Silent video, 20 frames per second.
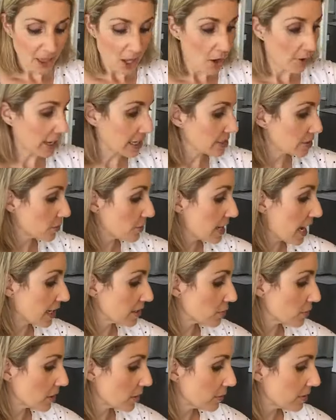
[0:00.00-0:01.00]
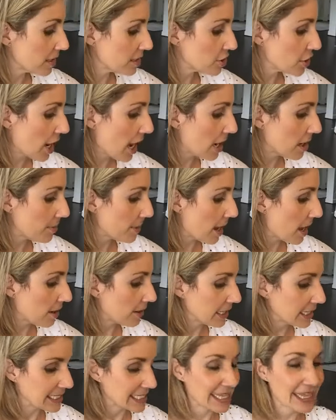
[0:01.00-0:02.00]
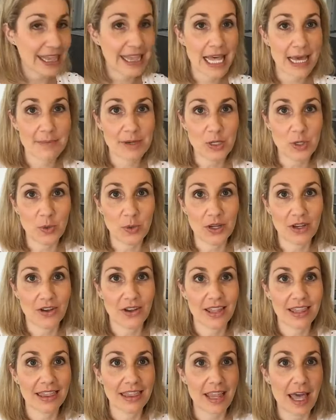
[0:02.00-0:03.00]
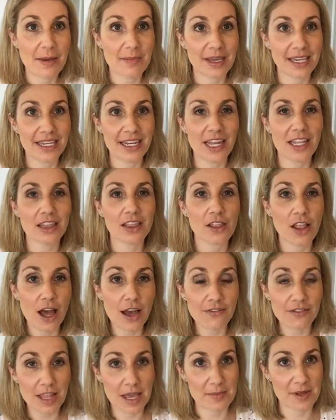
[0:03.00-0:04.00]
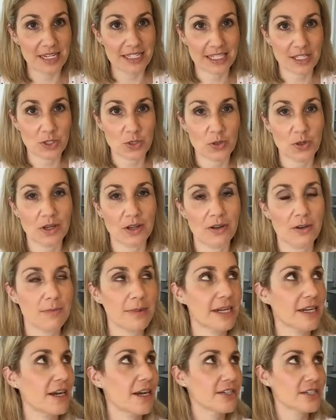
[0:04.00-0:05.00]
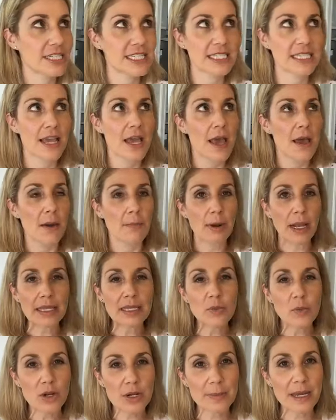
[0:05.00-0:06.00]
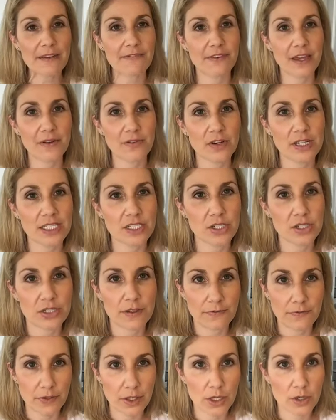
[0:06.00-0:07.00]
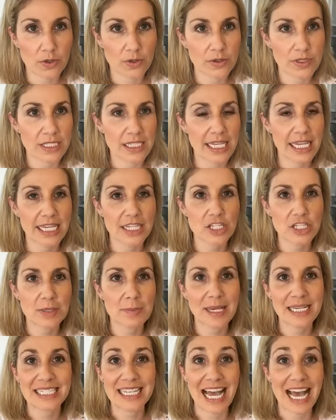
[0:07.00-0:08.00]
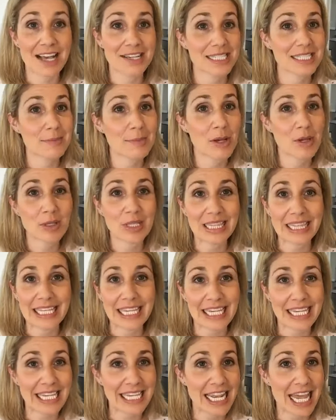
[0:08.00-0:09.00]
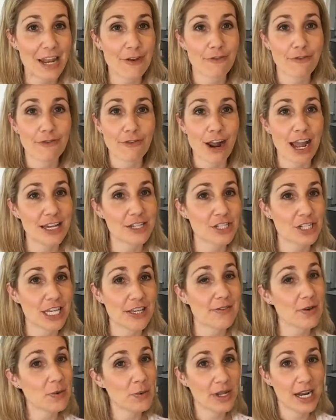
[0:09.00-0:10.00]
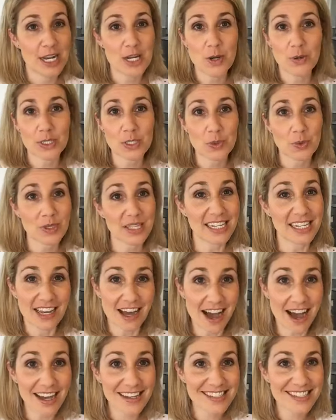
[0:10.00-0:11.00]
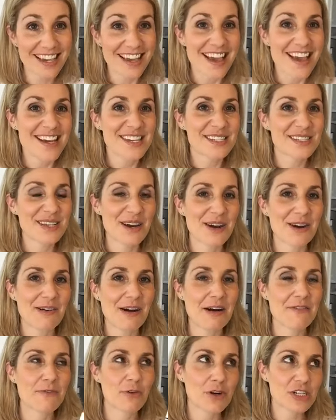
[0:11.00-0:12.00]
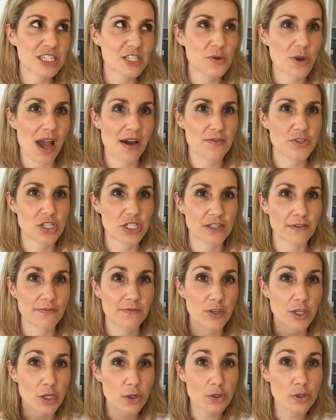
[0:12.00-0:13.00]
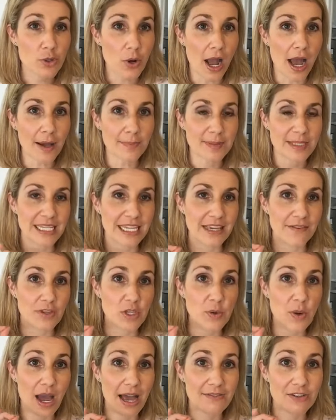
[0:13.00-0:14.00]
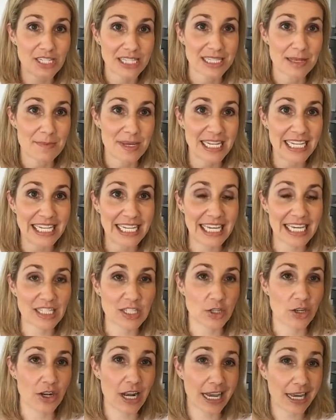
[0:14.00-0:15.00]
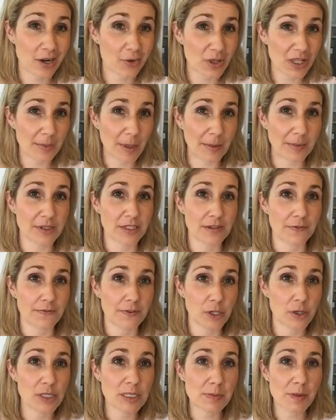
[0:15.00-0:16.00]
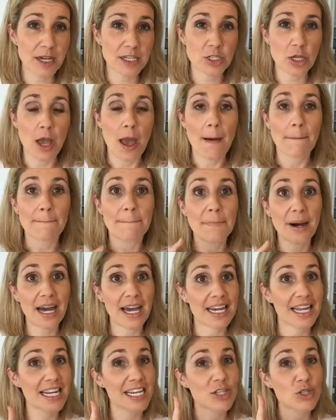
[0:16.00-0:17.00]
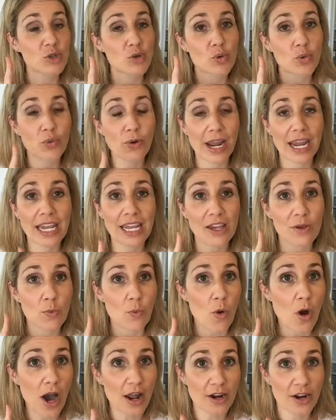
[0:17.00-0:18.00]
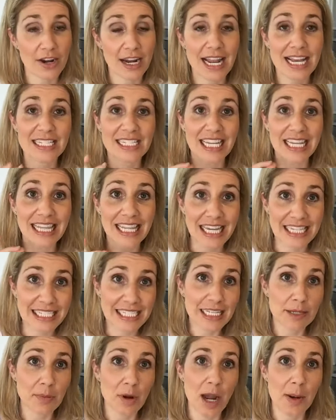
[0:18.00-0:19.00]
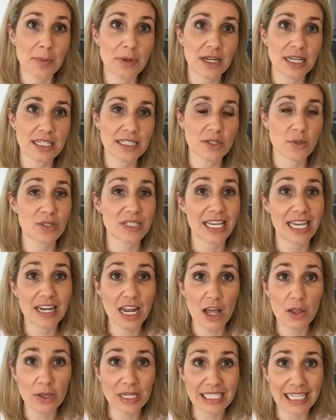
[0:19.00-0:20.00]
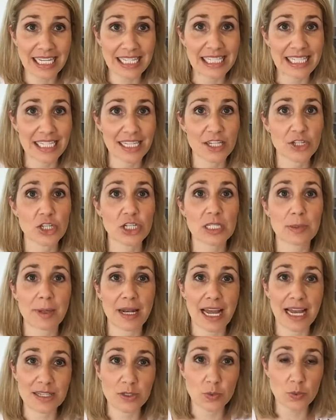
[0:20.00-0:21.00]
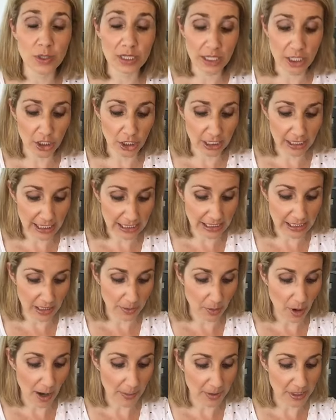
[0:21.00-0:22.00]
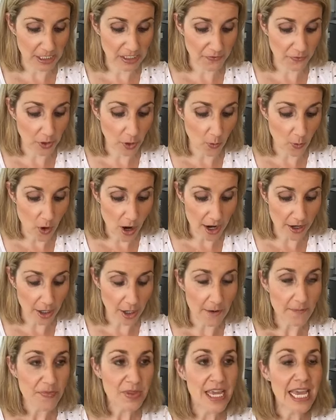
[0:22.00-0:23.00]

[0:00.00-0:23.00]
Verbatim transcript: Okay, so next one I wanna chat about is lemon oil. Lemon, love lemon essential oil. Oh my gosh, it's probably one of my favorites to diffuse. It just makes the house smell clean and fresh, even when I know it's not. So unfortunately you have just a few drops if you have just the mini kit, so you're not gonna really be able to diffuse much, but it is great in water. It has cleansing properties, so it not only tastes delicious, but it has really good cleansing properties for your water.